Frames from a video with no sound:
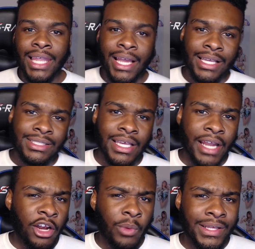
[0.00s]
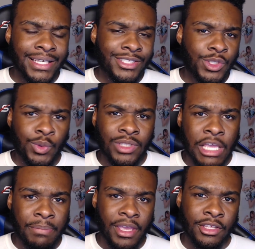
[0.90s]
And like I said, I don't want to get too
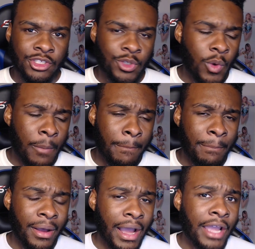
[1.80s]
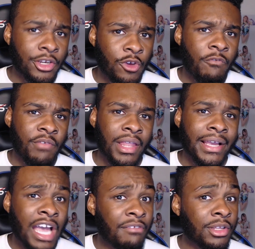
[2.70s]
deep into it, but I do feel
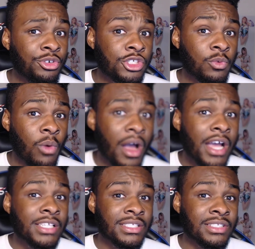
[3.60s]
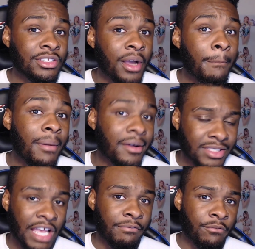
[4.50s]
like evolution-wise, the Young
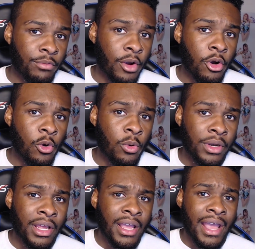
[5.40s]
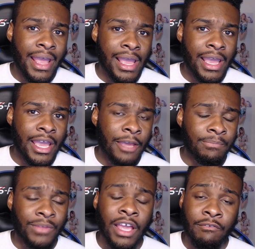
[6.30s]
Bucks have grown
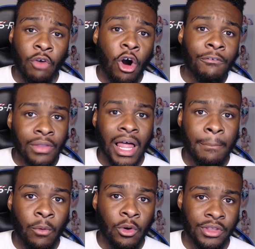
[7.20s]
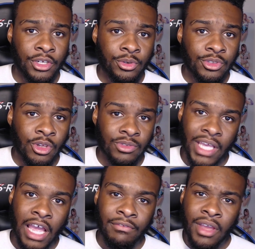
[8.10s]
and evolved a lot more than the Usos
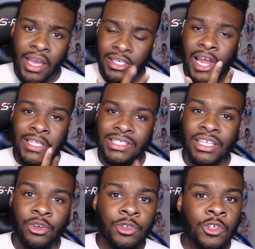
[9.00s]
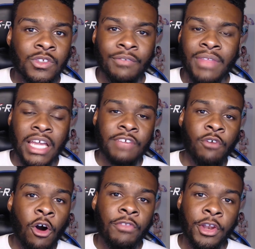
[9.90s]
have. Not to say the Usos have not
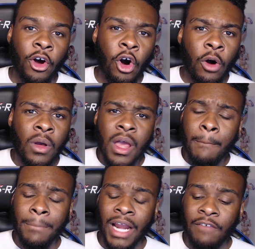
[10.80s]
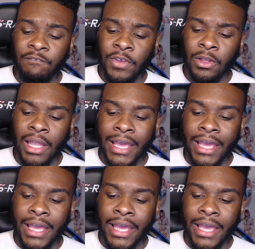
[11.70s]
evolved at all, but I feel